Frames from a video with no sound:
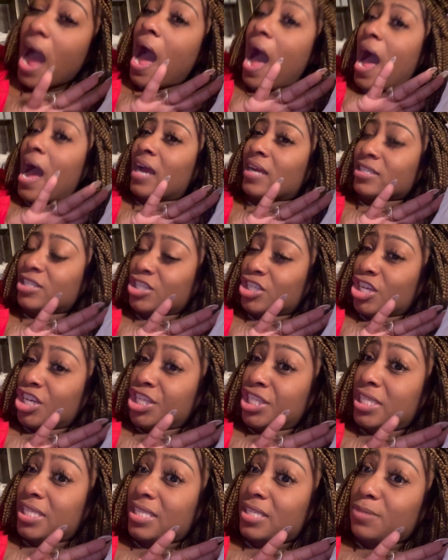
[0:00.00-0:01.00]
I
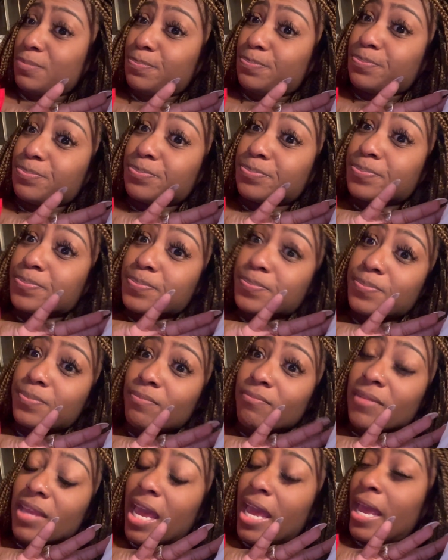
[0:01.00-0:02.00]
just
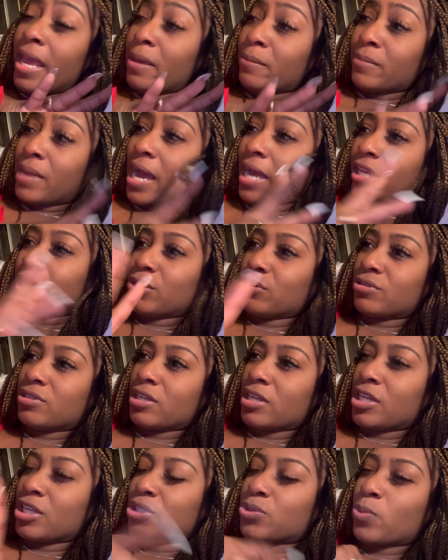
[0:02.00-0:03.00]
am not used
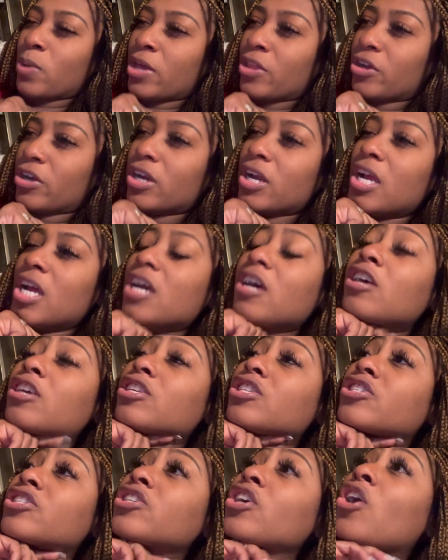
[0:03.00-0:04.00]
to this weather.
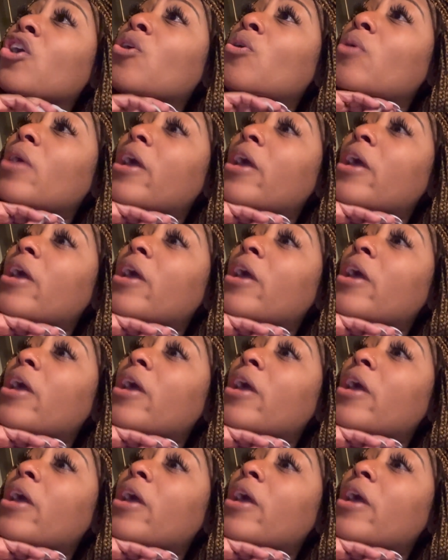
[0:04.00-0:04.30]
So